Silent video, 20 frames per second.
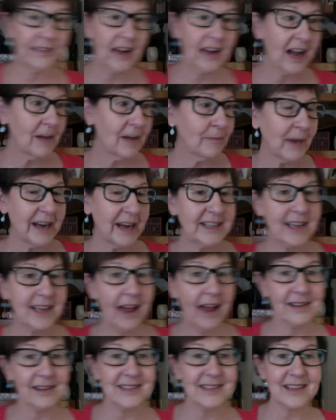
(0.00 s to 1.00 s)
I've got my
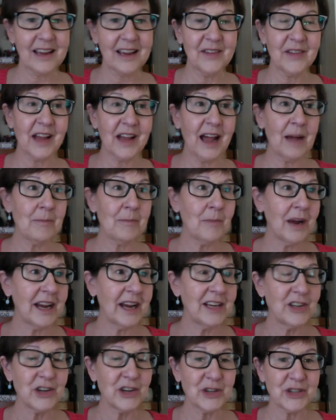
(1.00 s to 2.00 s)
docs, I've got
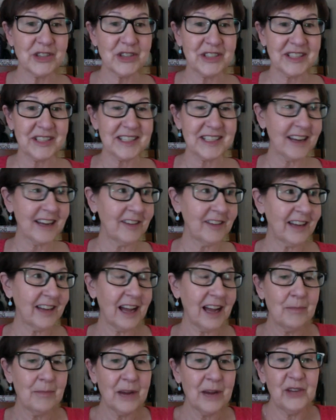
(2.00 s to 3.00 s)
my nurses, I've
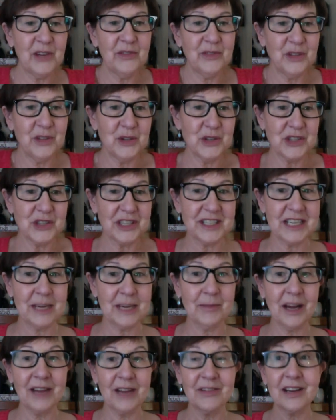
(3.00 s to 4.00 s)
got my infusion team,
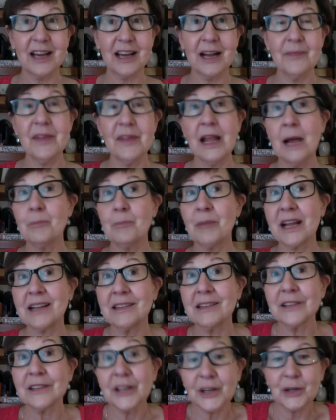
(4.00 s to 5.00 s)
I've got my
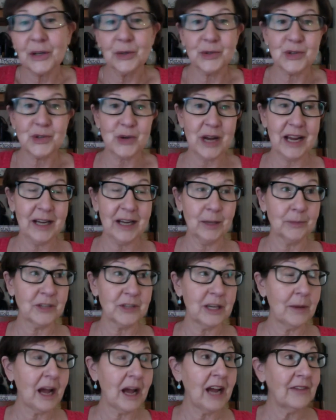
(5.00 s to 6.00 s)
clinical trial
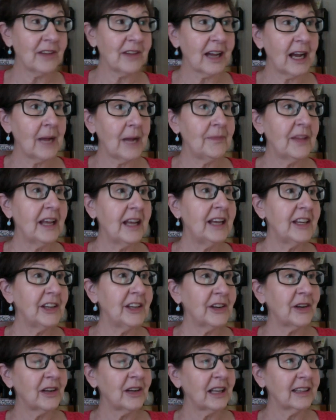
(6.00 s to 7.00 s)
team, I've got,
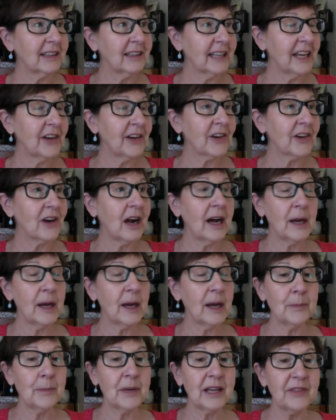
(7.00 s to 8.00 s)
and later
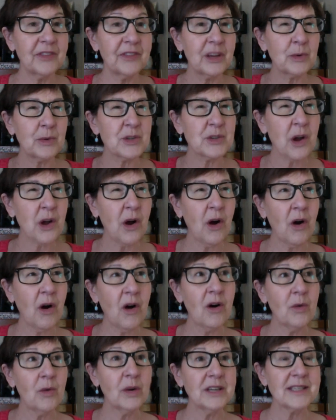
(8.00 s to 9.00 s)
on, but there was
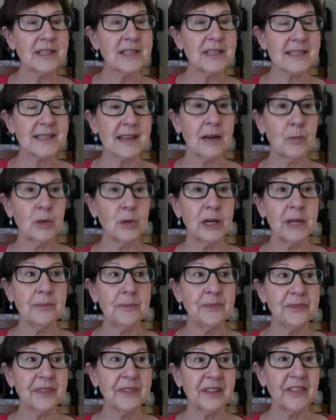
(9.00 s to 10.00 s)
always
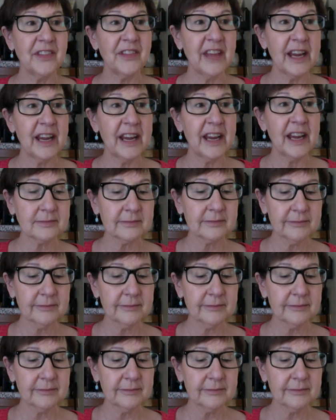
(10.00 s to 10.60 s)
someone there